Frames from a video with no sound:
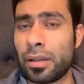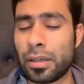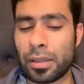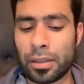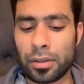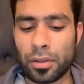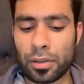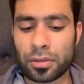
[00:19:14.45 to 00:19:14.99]

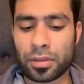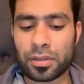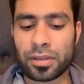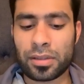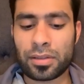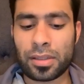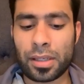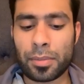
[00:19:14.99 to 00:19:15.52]
not just
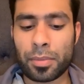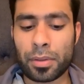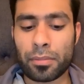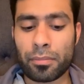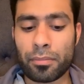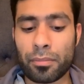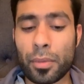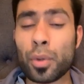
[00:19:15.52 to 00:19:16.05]
this year
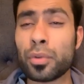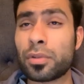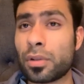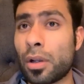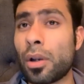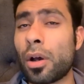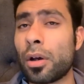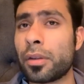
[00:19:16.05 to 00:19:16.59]
but
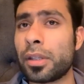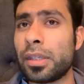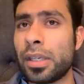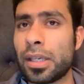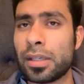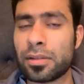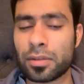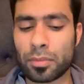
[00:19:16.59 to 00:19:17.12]
a lot of the
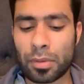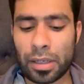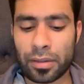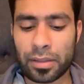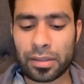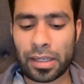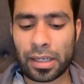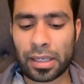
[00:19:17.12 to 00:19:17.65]
years
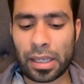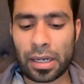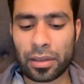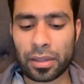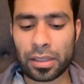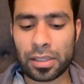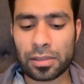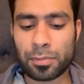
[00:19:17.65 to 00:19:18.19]
throughout the decade. I
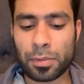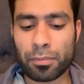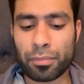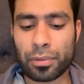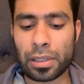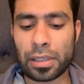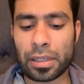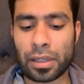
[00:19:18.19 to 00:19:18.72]
think he's been
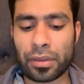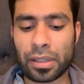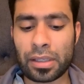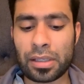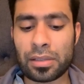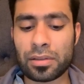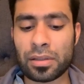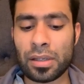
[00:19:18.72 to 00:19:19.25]
brilliant. I
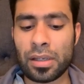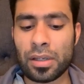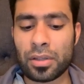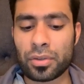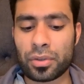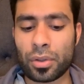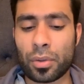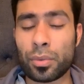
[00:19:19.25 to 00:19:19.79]
think he's
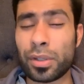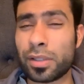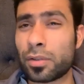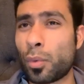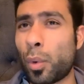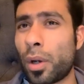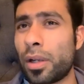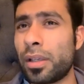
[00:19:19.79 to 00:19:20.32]
shown his
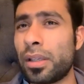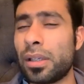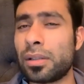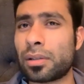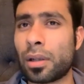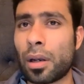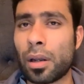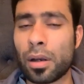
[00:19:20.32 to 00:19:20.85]
quality,
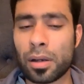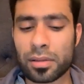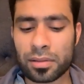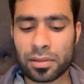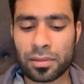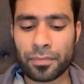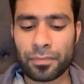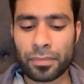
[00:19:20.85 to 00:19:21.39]
his
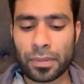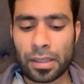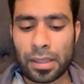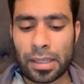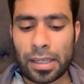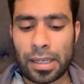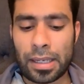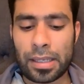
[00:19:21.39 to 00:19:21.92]
class,
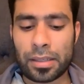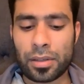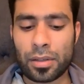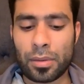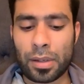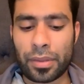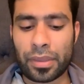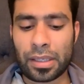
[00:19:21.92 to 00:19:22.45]
and you
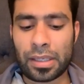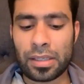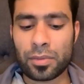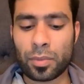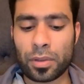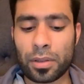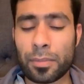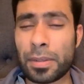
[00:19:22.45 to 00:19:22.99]
know, I think he's
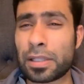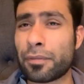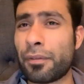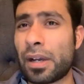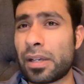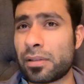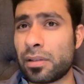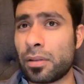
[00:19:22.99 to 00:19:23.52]
one of the best
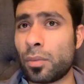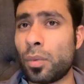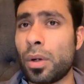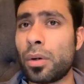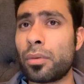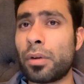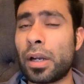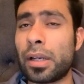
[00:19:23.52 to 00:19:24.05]
fighters in the
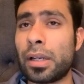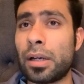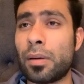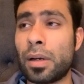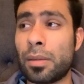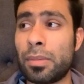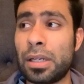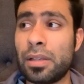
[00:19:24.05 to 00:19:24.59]
world right
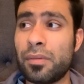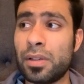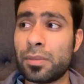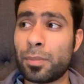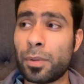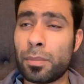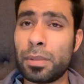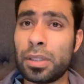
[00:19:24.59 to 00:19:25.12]
now. I believe he's
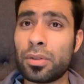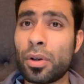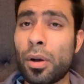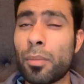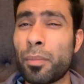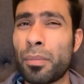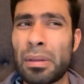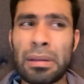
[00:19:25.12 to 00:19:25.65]
probably top